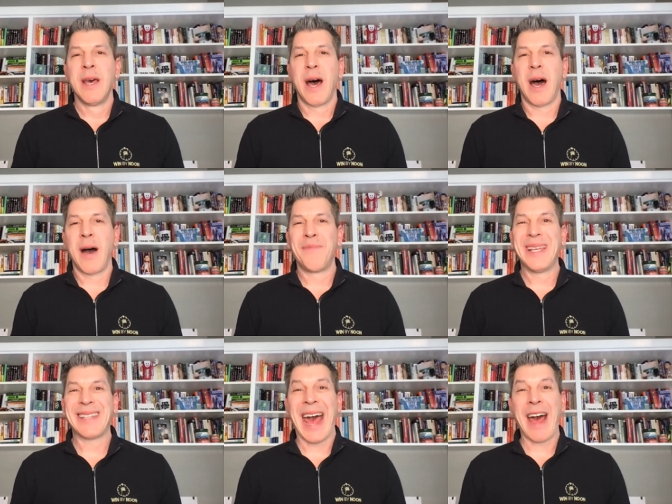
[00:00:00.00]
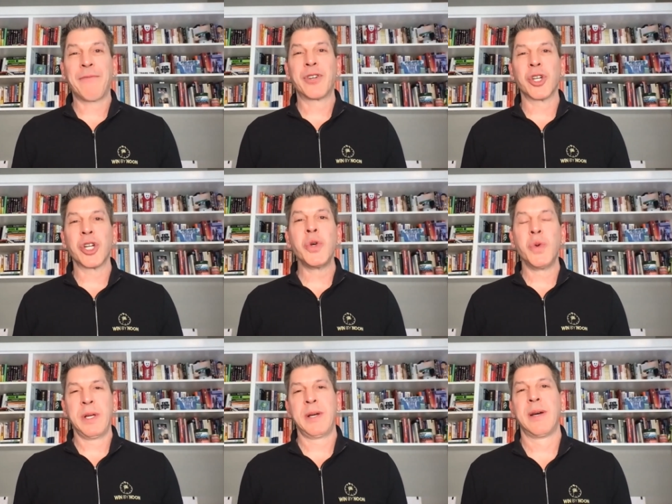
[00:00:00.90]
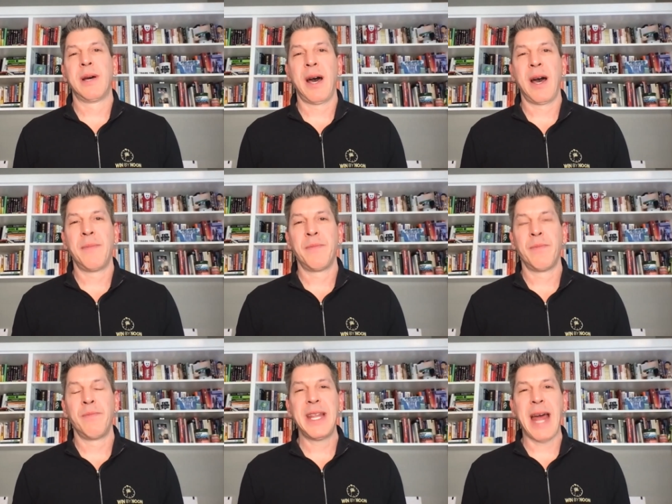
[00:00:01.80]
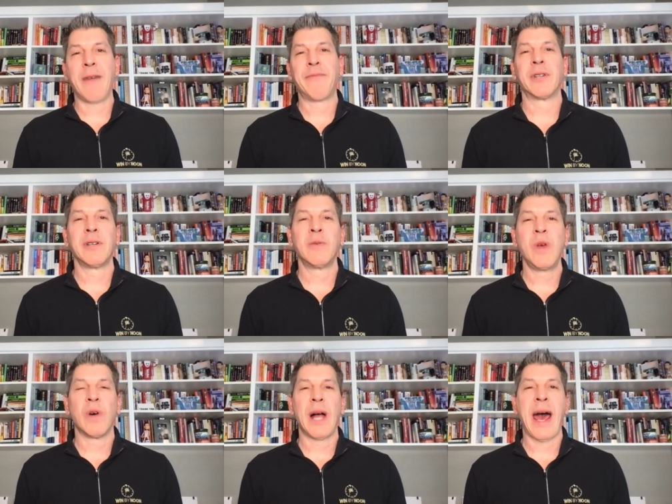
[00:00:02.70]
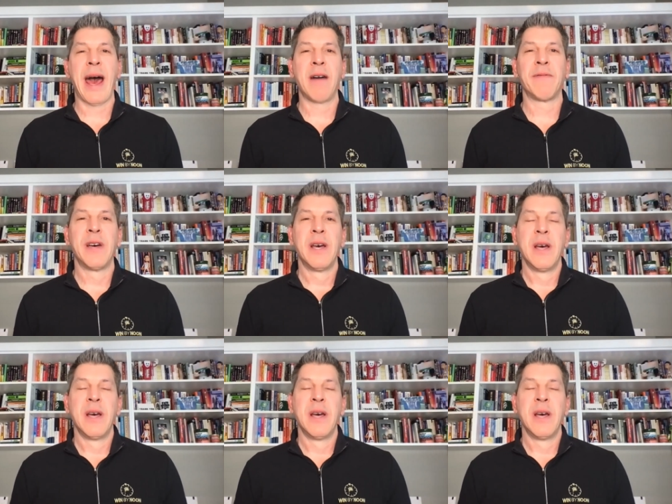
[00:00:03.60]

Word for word: Um, this afternoon, um, mid afternoon, we will have